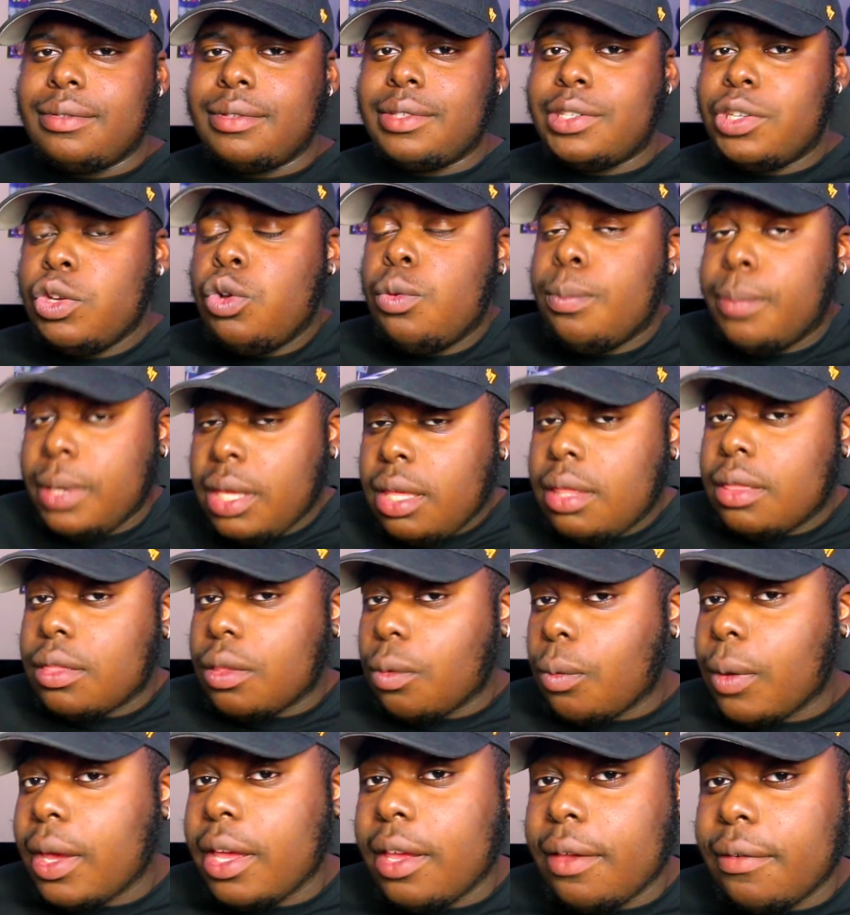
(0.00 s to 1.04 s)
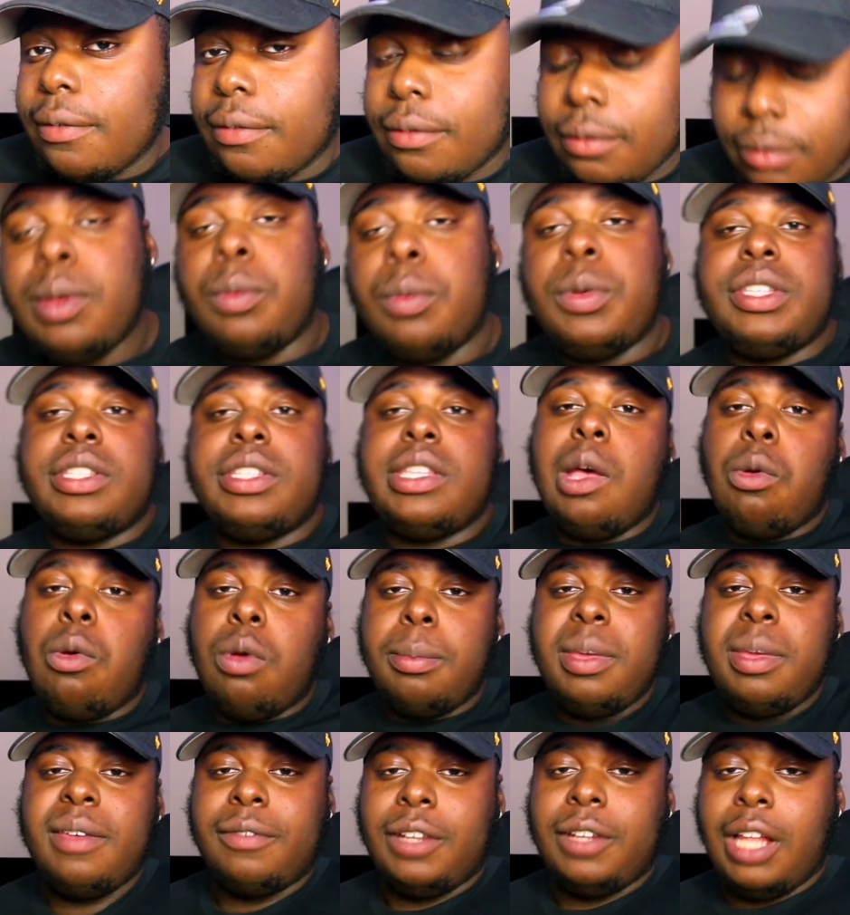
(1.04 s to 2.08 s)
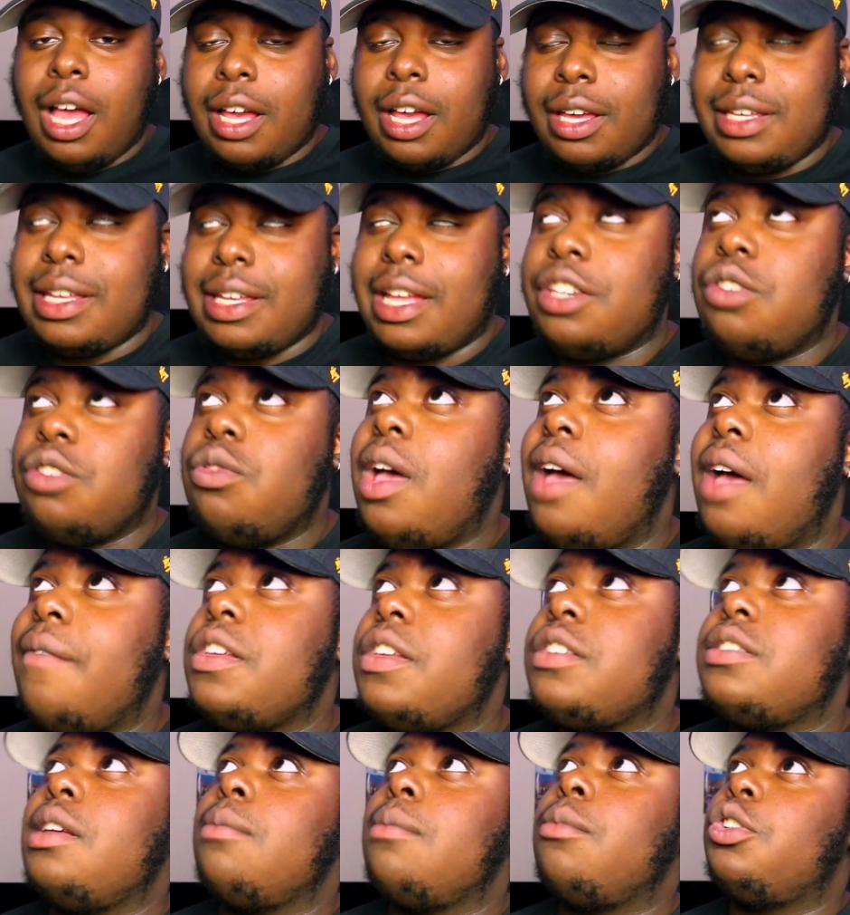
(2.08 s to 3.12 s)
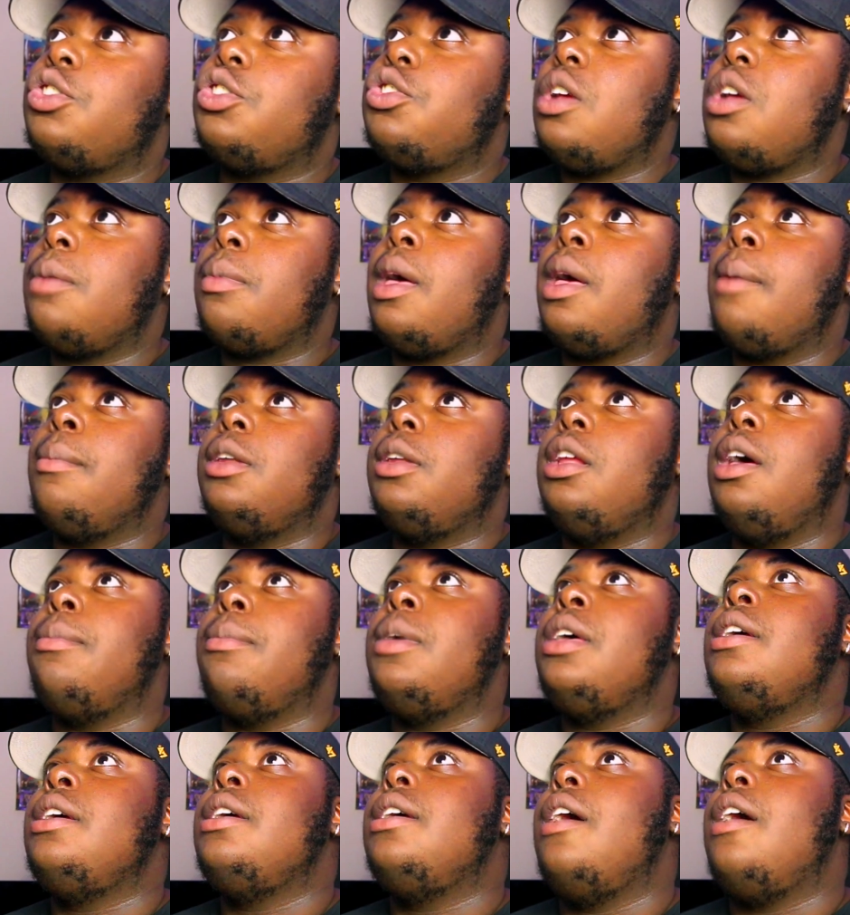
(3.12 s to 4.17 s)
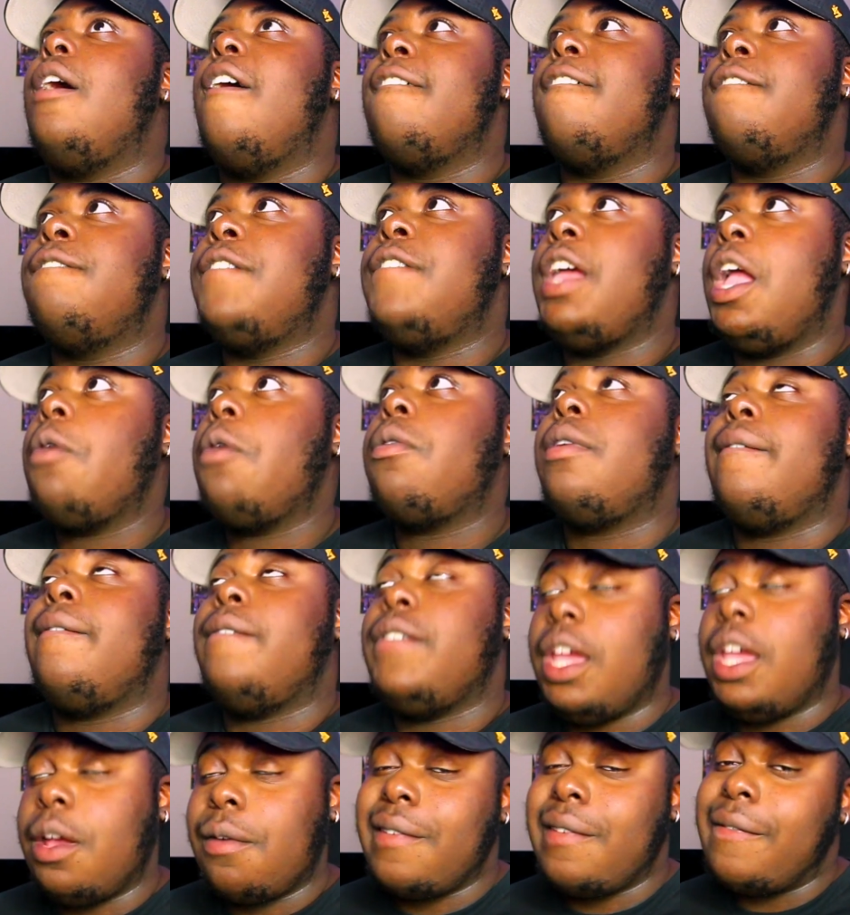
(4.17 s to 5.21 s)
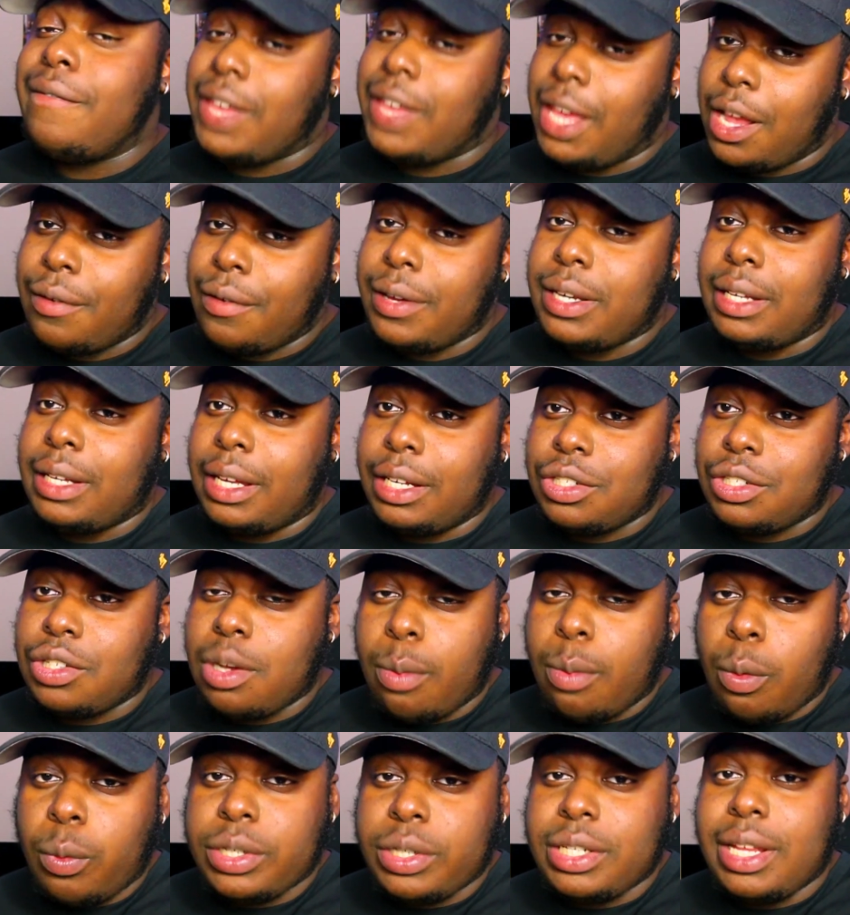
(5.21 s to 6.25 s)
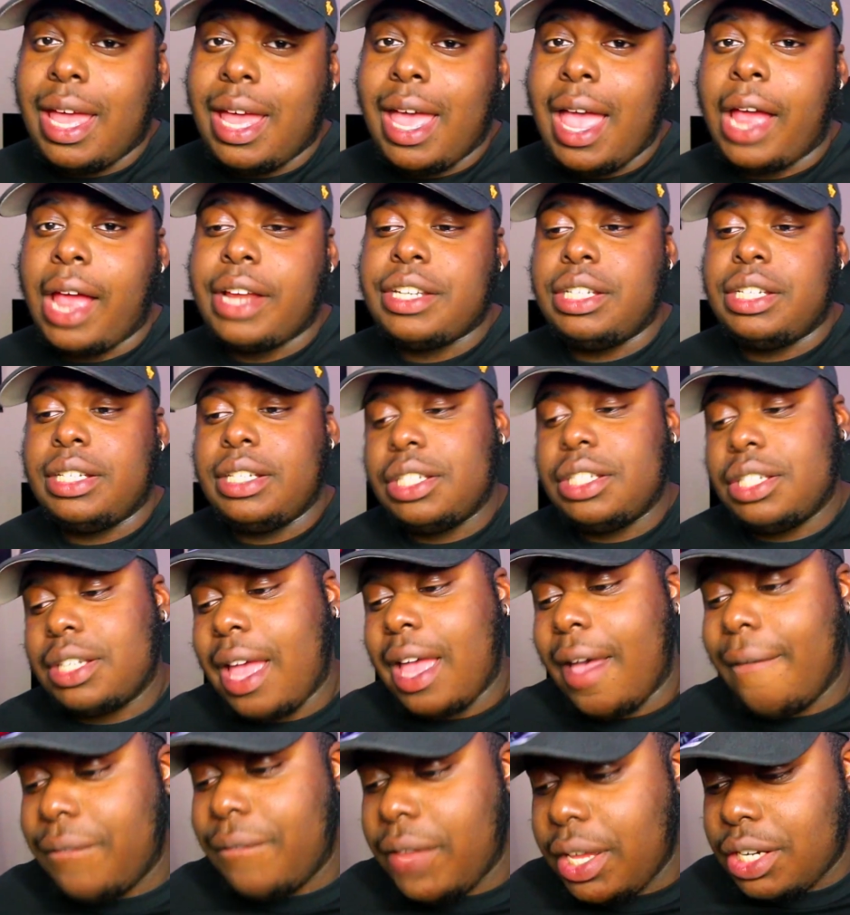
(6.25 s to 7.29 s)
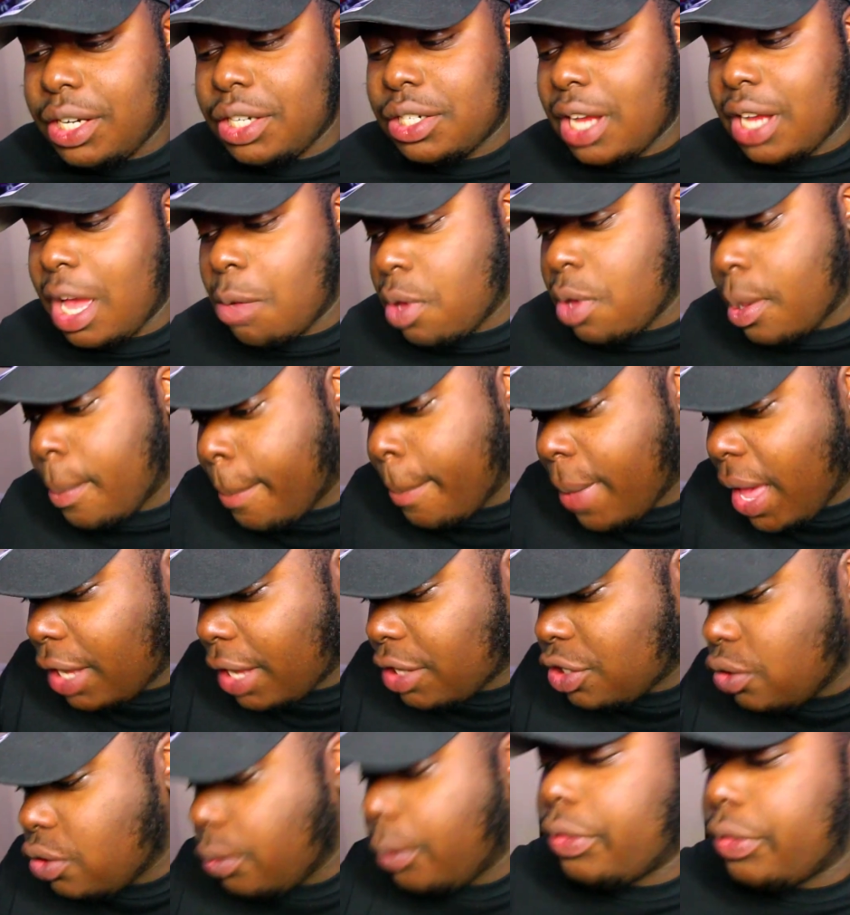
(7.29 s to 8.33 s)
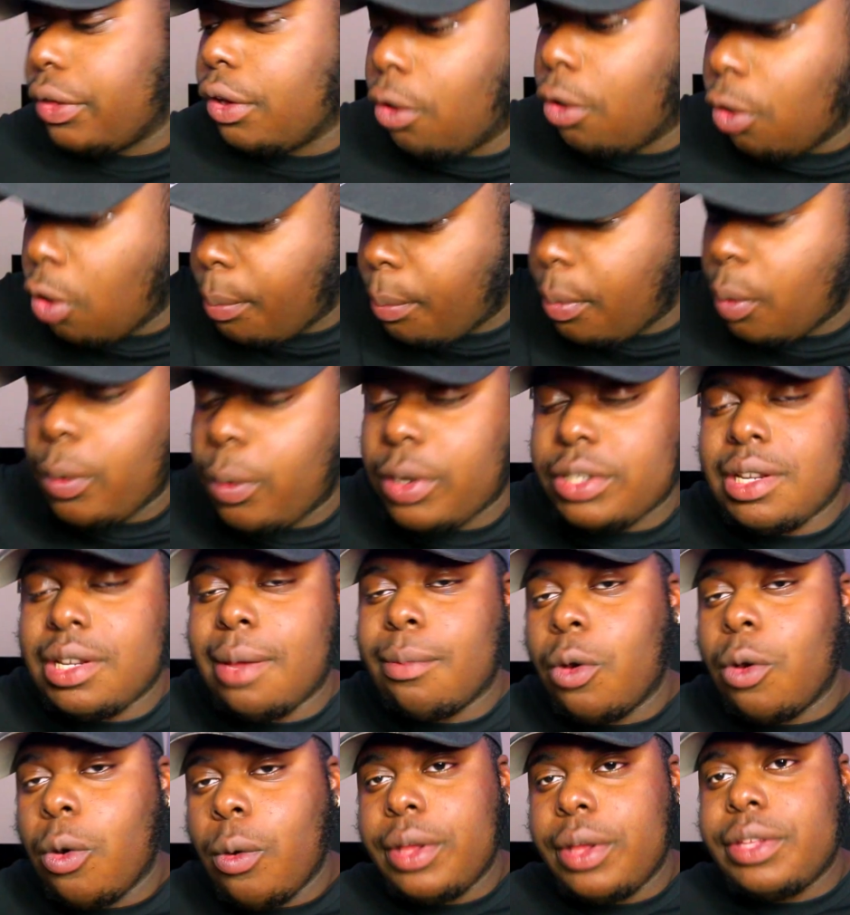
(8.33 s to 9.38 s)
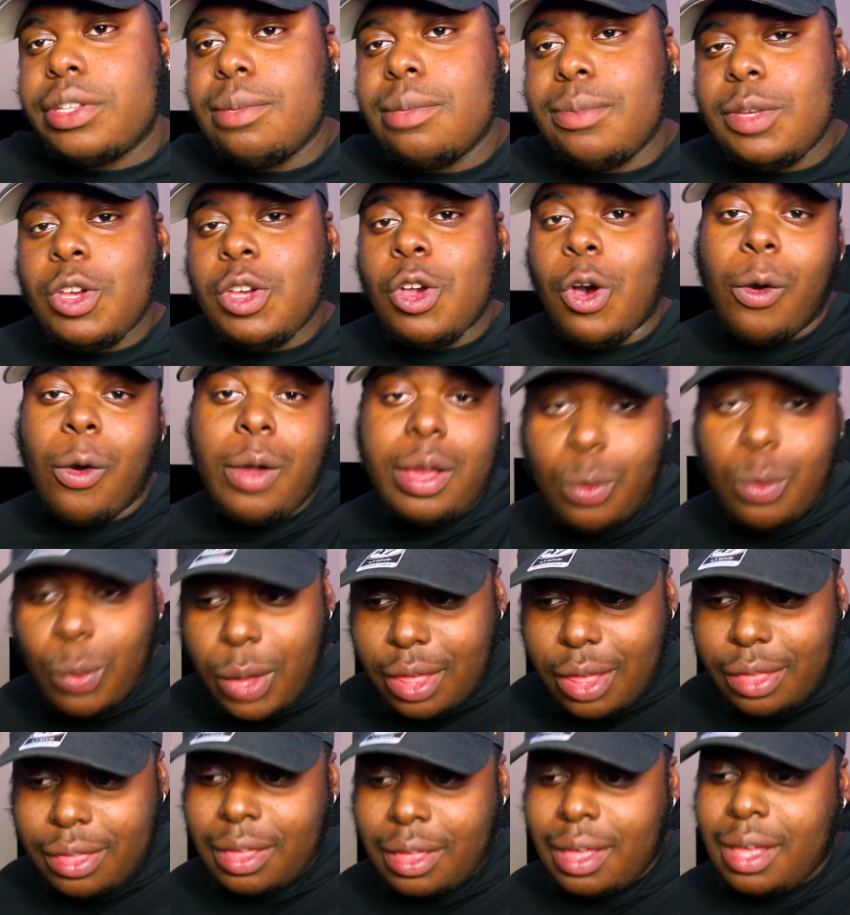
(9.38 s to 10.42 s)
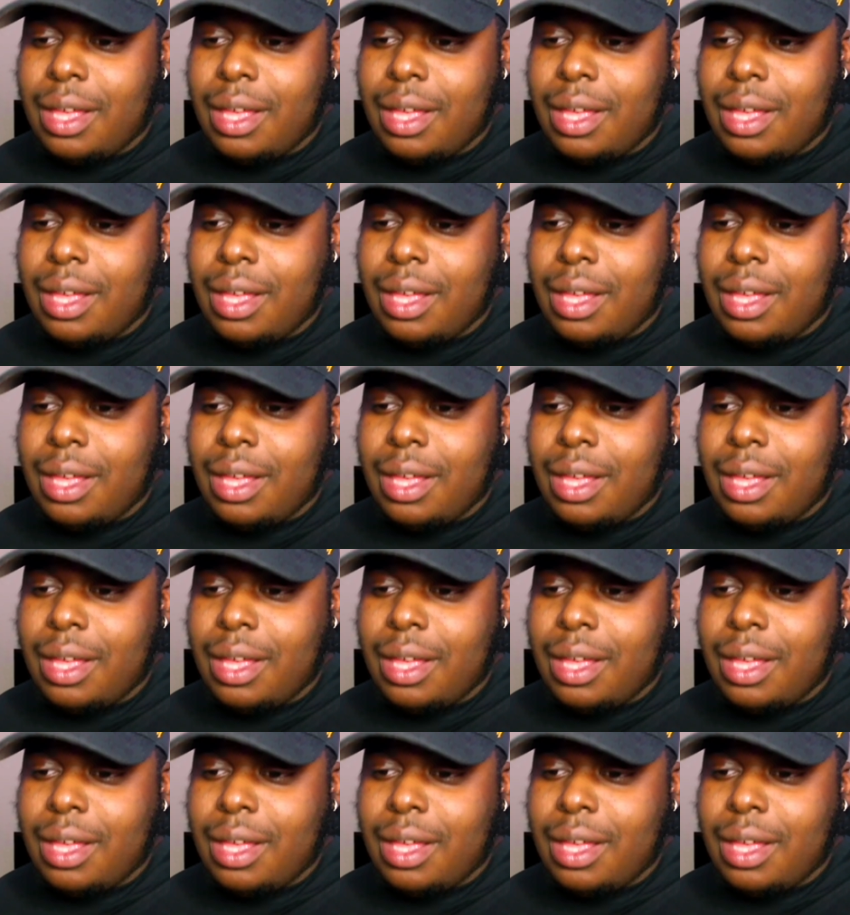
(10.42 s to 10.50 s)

to be the wave but we still will be vlogging i do have a summer trip coming up very, very, very nice trip, which I actually just got finished coming back to with a group of which I'm going to be going with.